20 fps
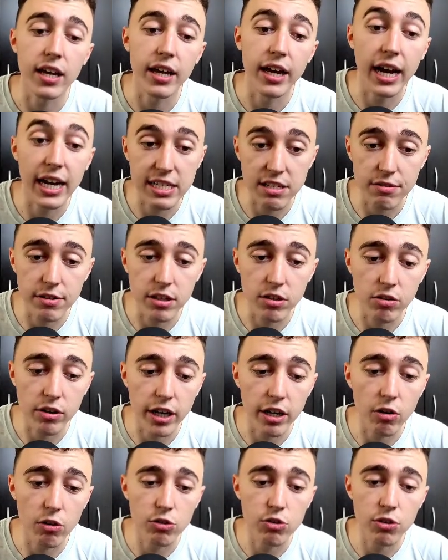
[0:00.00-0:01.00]
hash rate.
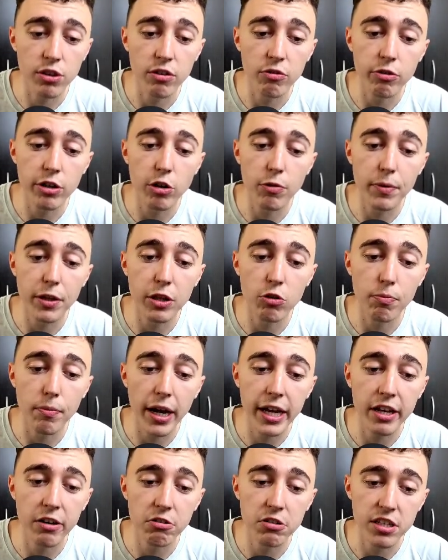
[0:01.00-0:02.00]
Okay, also they recommend you
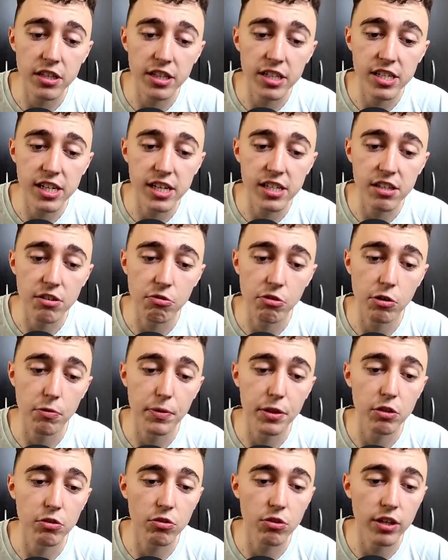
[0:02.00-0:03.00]
miners. In this case, they
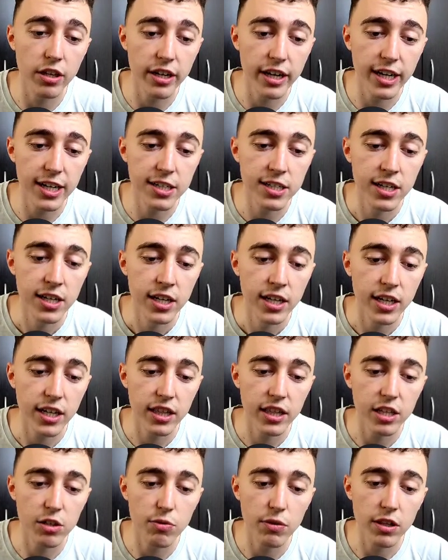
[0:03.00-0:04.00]
recommend you T-Rex.
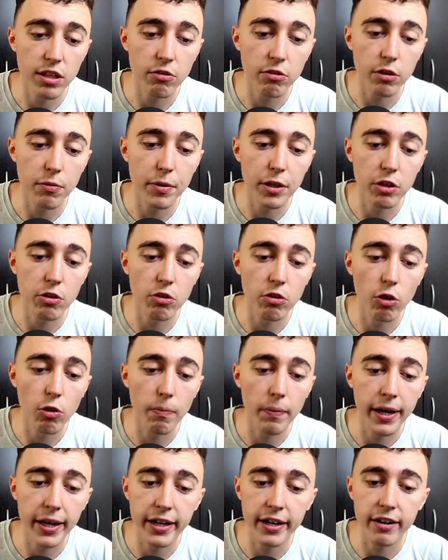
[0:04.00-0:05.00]
In this one, they recommend you
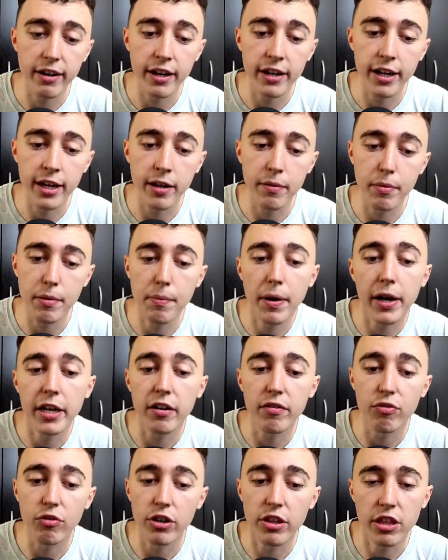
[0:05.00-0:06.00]
LOL miner and NB
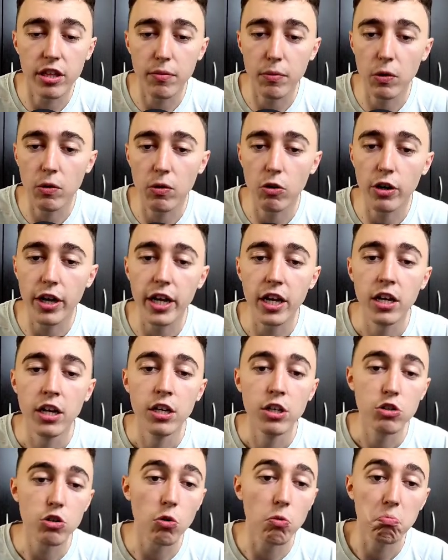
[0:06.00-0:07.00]
miner for Ethereum. Okay,
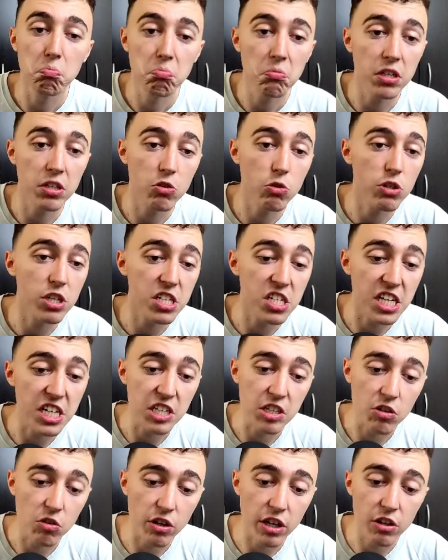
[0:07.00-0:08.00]
so you just
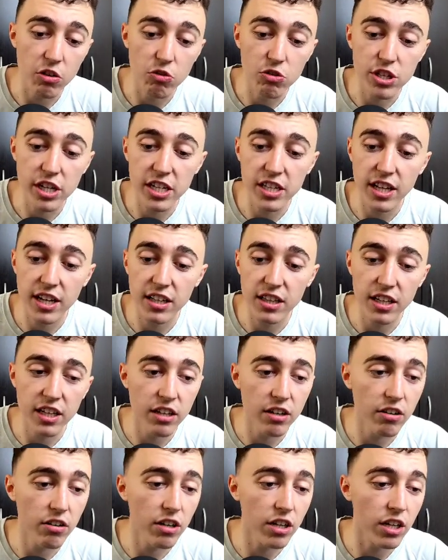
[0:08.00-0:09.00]
change it. Okay, you change that
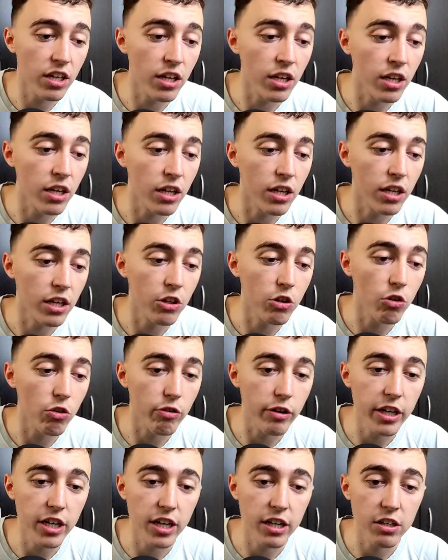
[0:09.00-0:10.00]
in
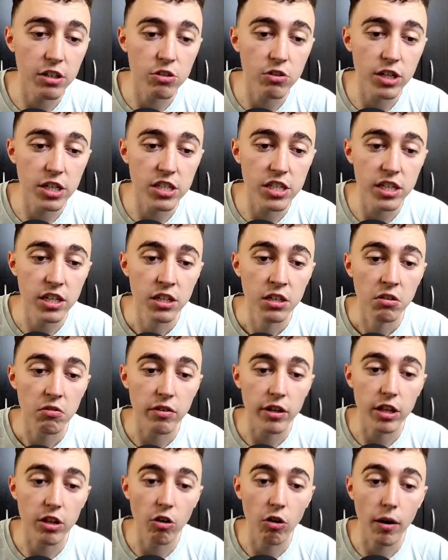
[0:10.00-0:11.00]
your rig, and as you can see,
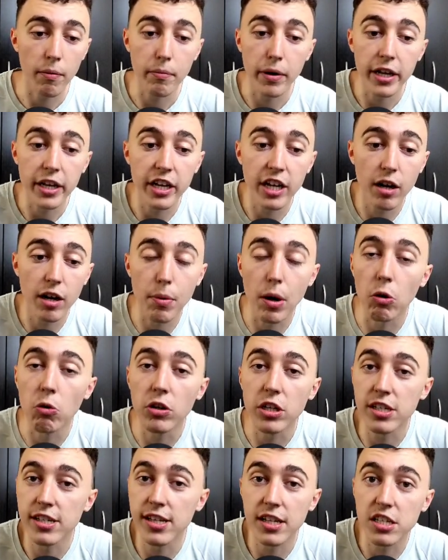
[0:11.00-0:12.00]
right now I'm mining
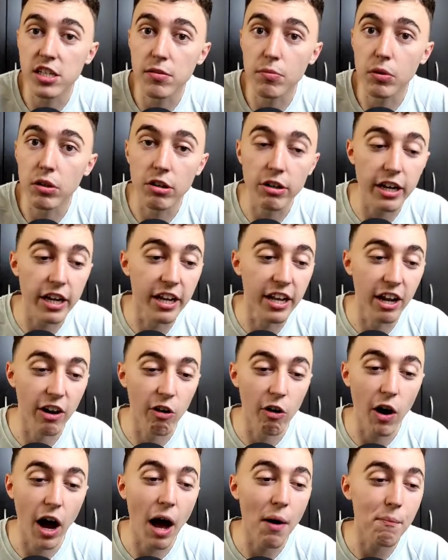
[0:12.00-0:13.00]
Kapao. It's that simple. Okay,
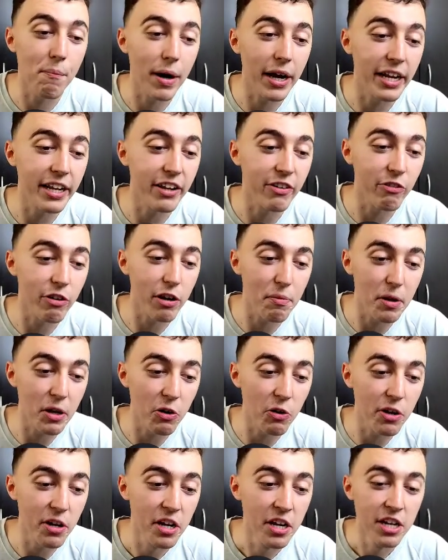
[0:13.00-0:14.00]
now I'm mining
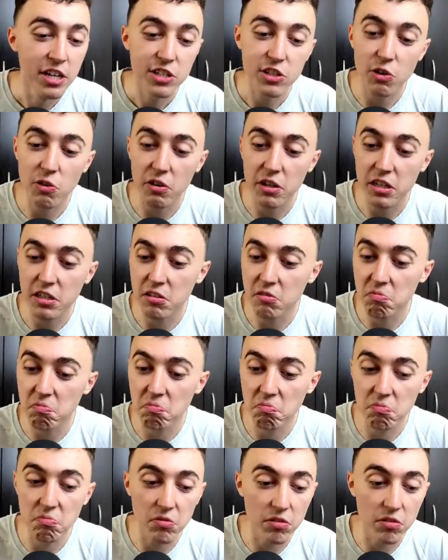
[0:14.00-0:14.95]
Ravencoin, so it's